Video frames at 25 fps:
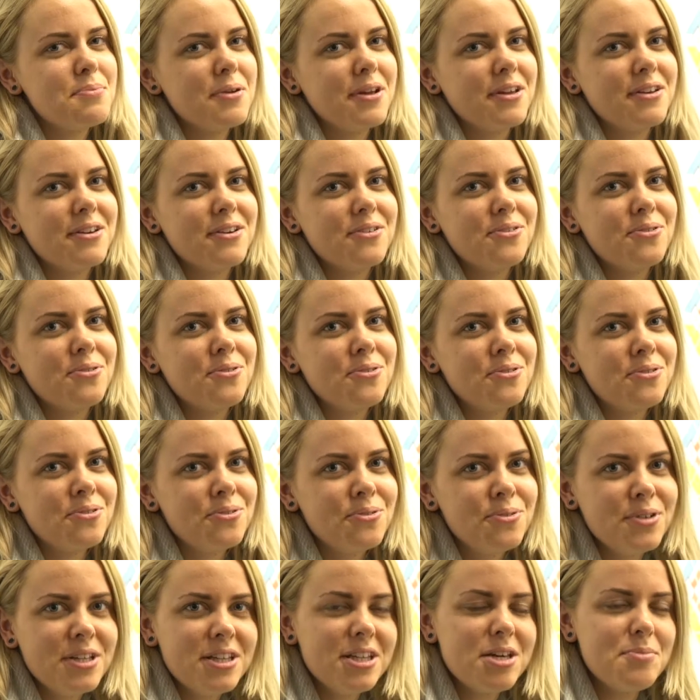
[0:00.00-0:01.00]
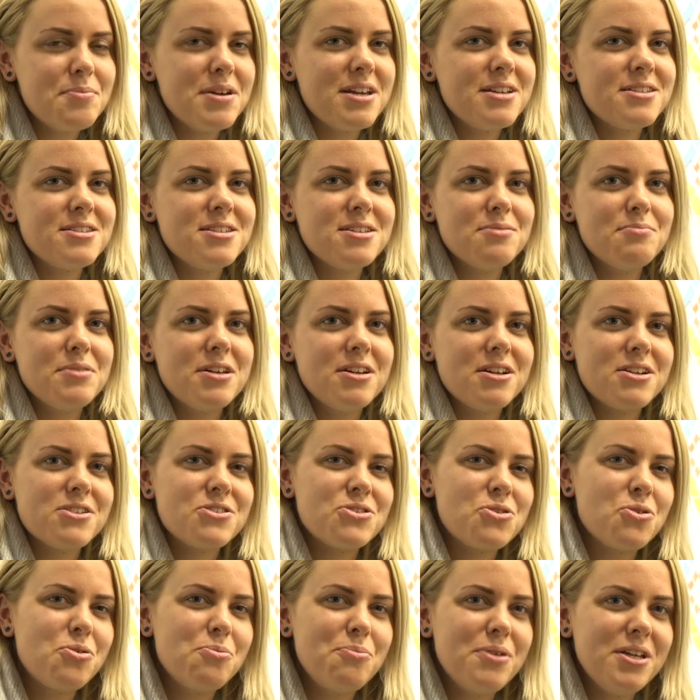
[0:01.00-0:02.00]
been really amazing meeting
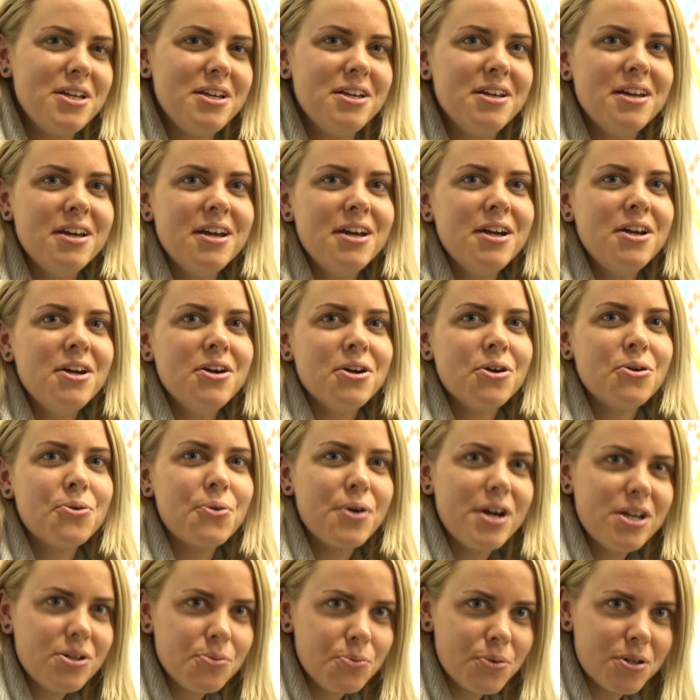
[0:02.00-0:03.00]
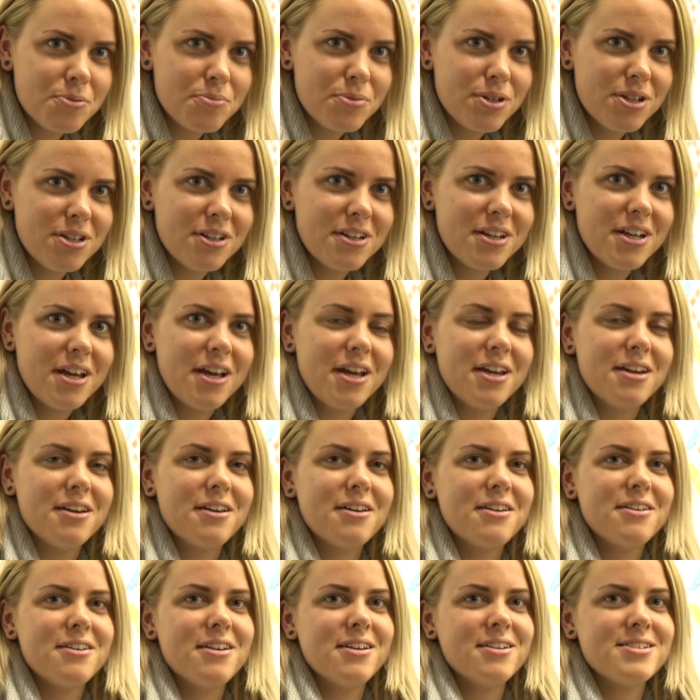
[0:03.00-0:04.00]
so many great women
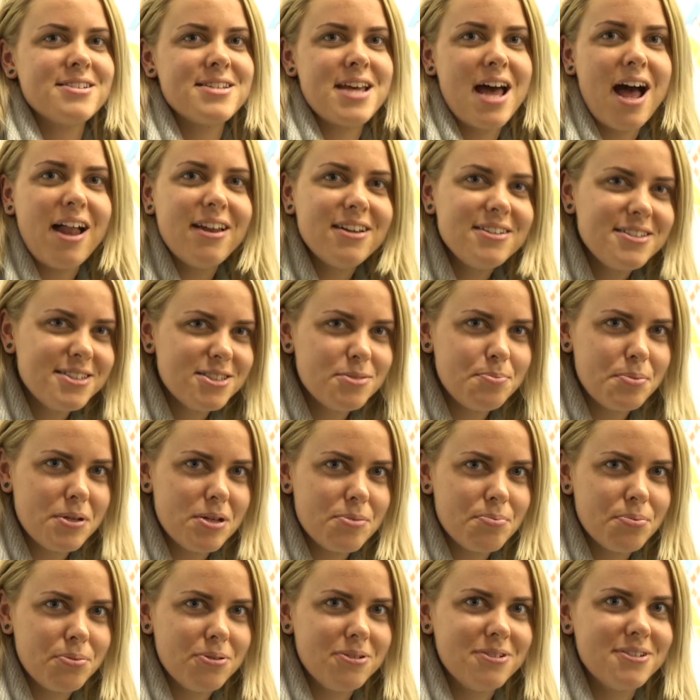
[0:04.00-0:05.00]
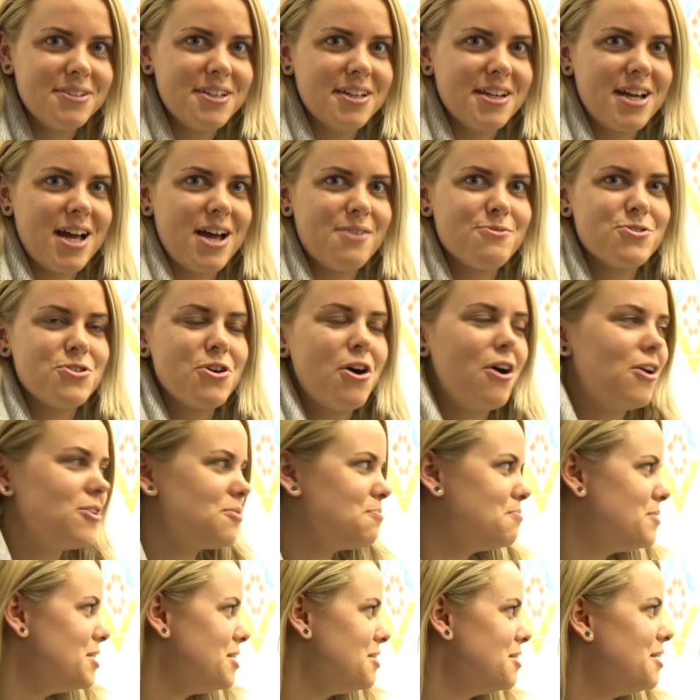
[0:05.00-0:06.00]
and talented people that have
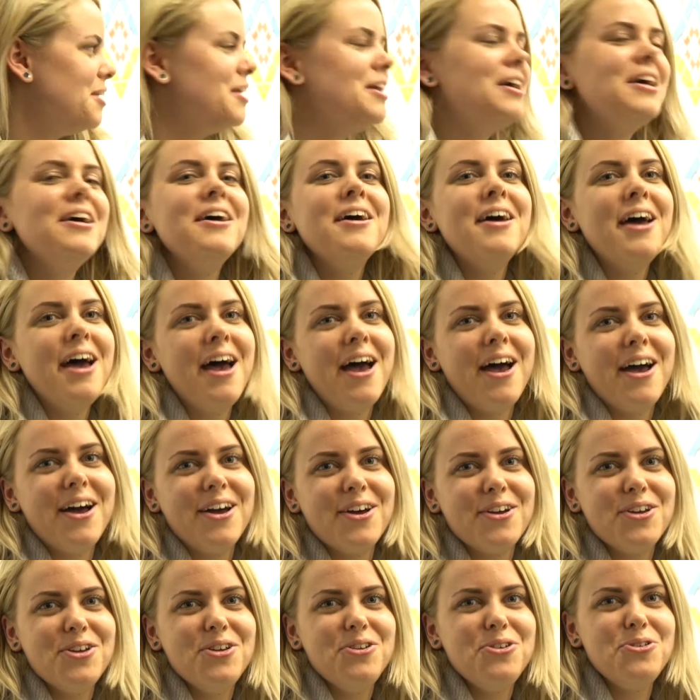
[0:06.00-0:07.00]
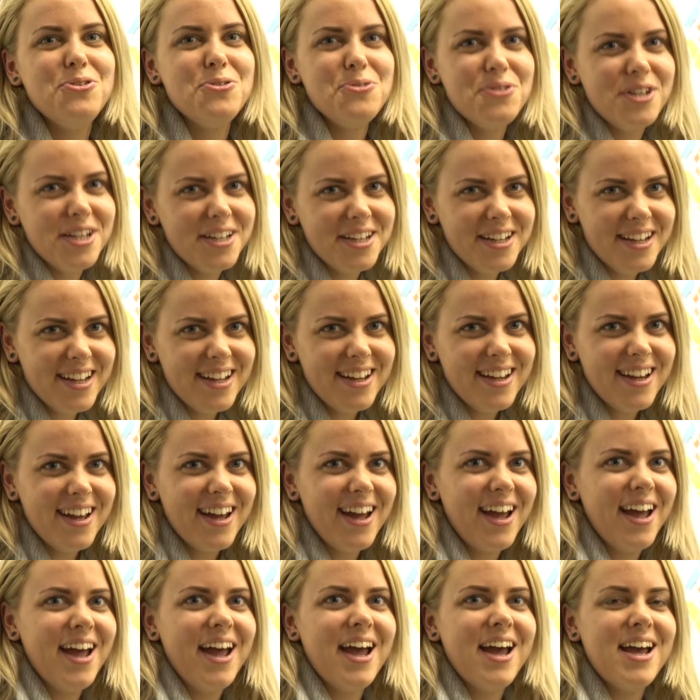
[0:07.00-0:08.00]
taught me Unity,
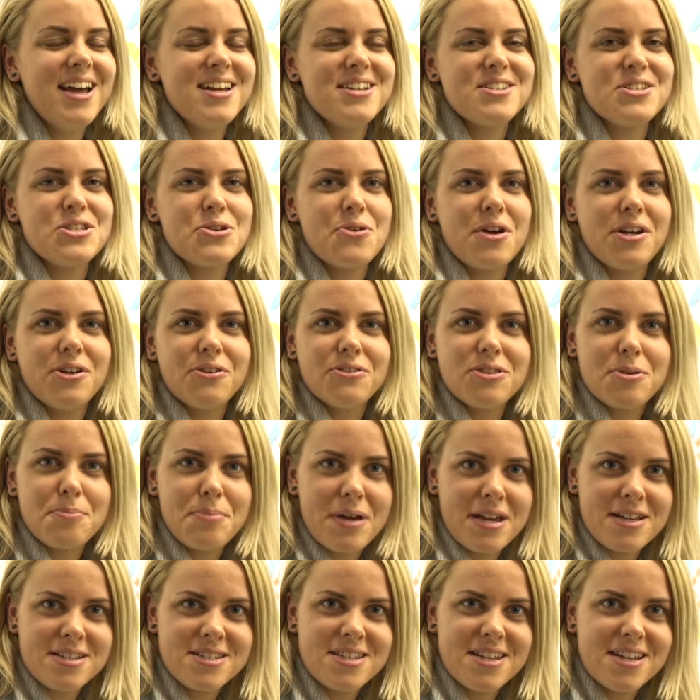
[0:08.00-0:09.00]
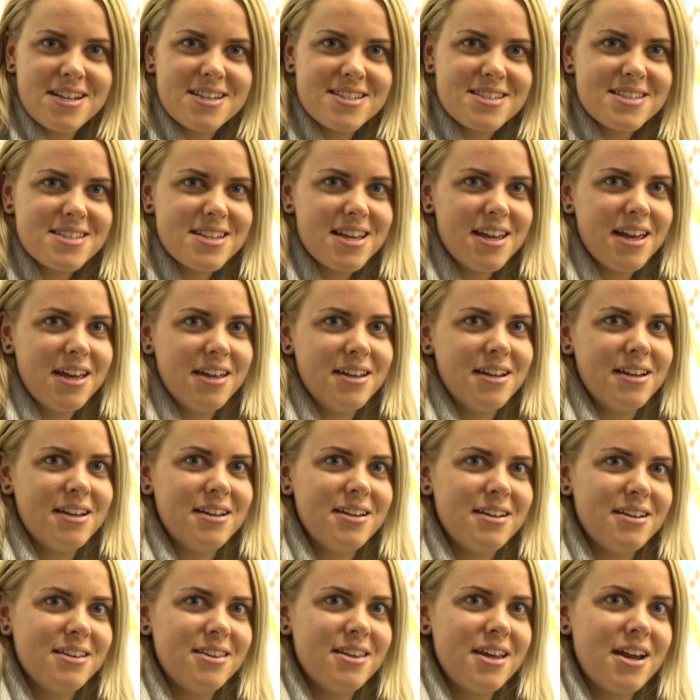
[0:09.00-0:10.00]
and so I know the basics,
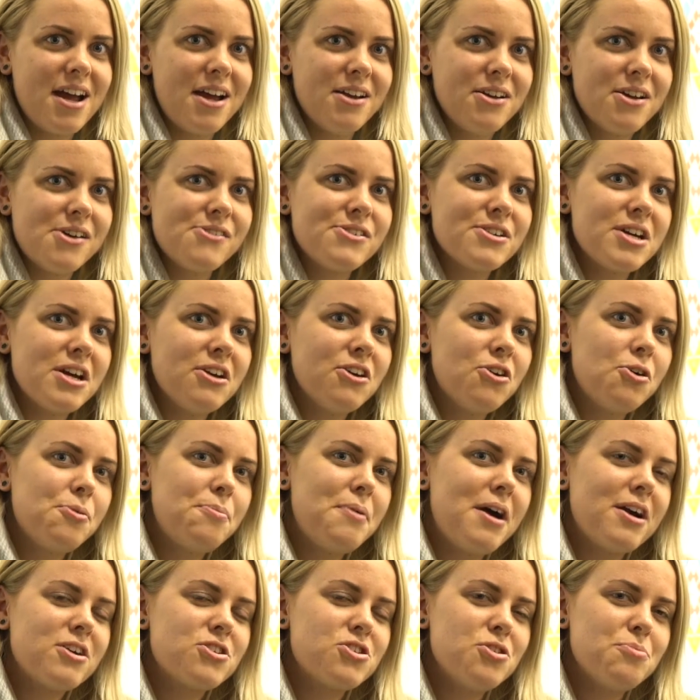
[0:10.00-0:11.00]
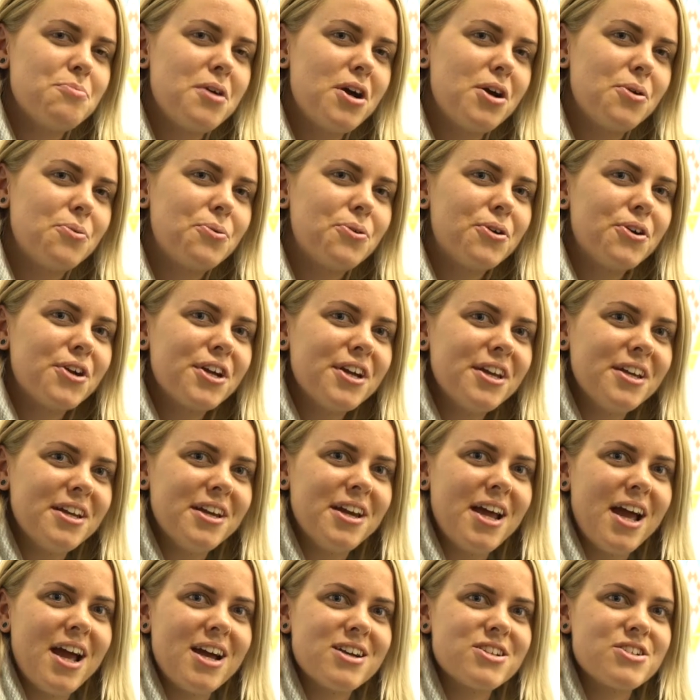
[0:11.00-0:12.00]
and that I now can go back to my work
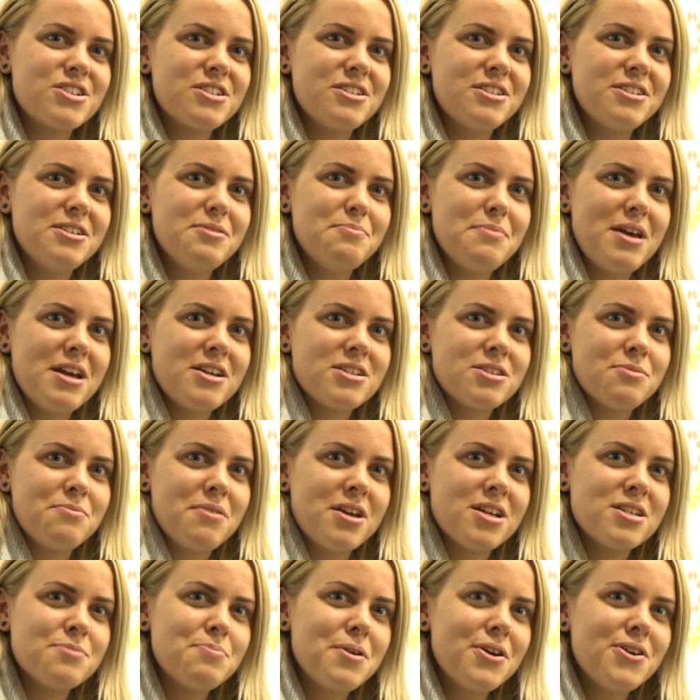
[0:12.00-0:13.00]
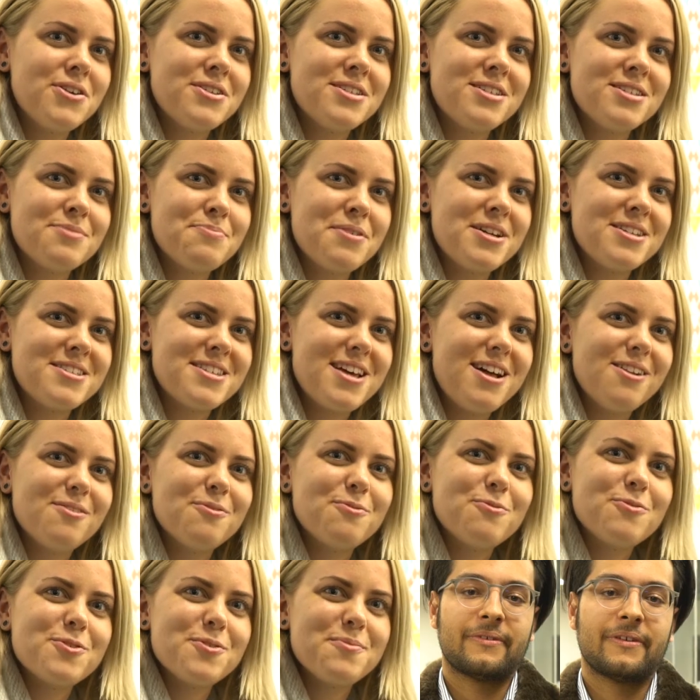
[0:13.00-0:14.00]
and actually make some experiences
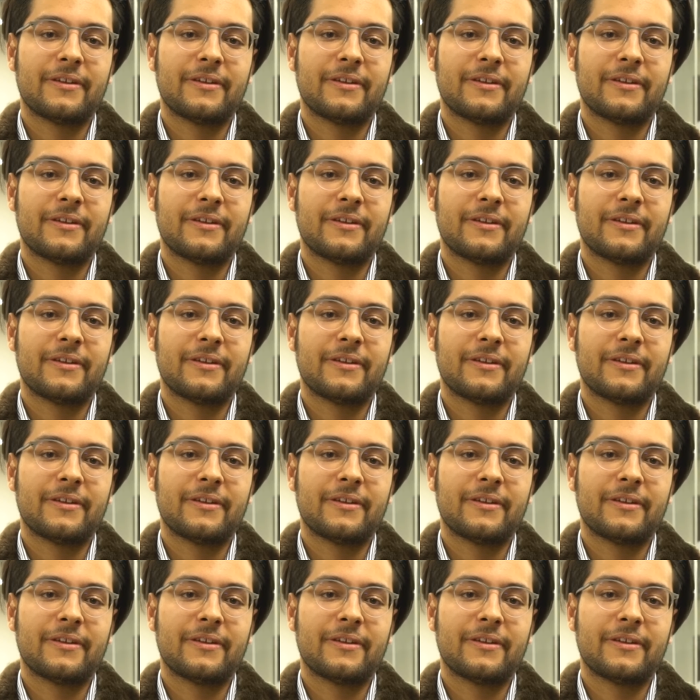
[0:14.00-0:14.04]
myself.